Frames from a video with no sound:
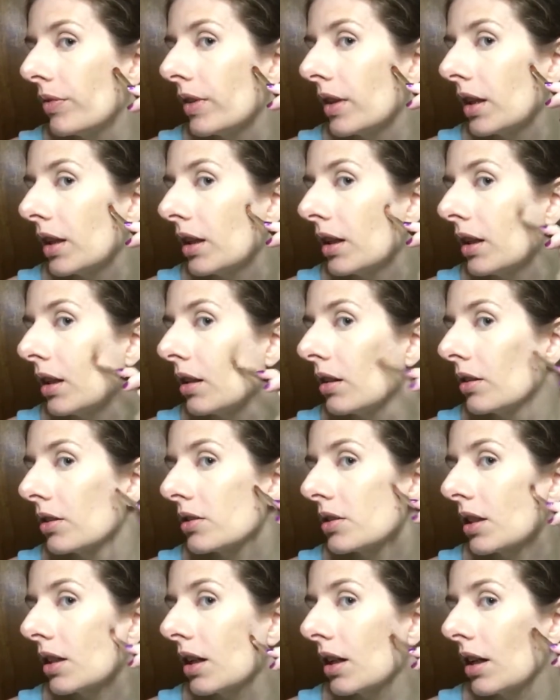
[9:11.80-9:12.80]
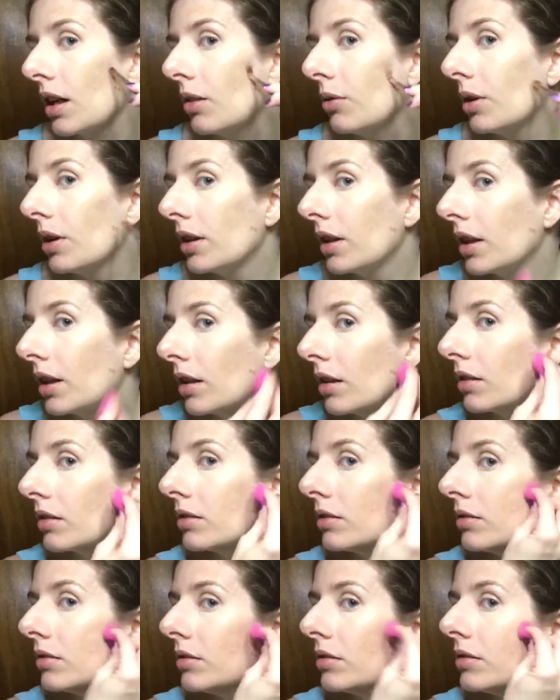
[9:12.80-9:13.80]
And it looks like I got one there.
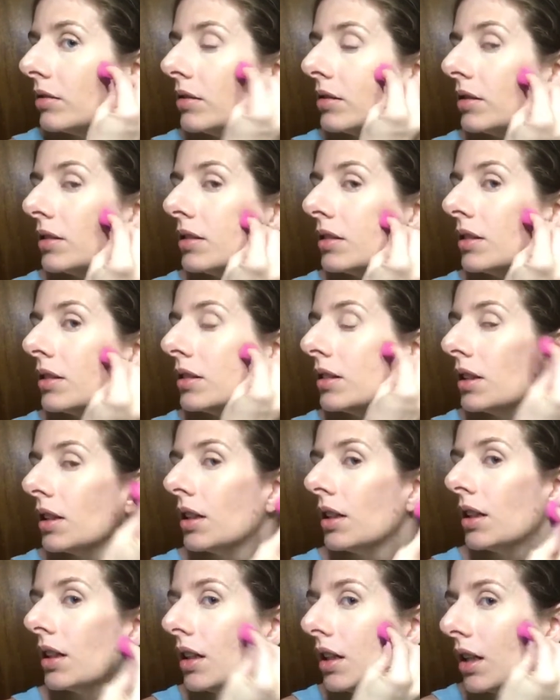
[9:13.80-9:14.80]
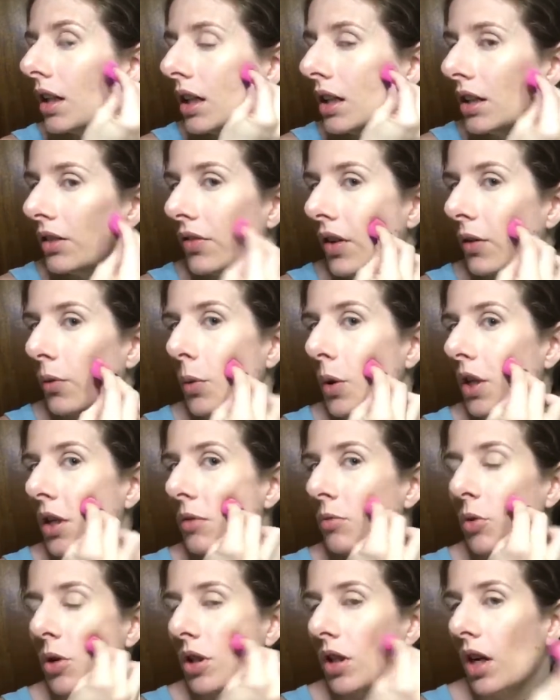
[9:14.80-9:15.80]
And if I wanted
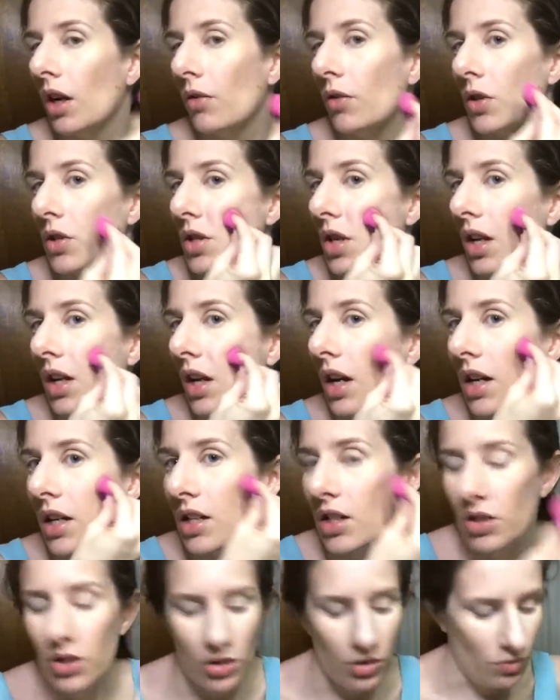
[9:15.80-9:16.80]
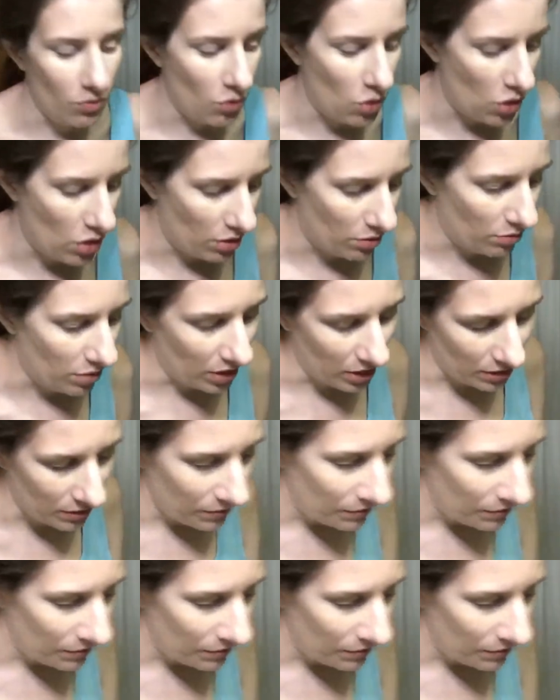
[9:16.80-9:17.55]
more coverage, I could do more, but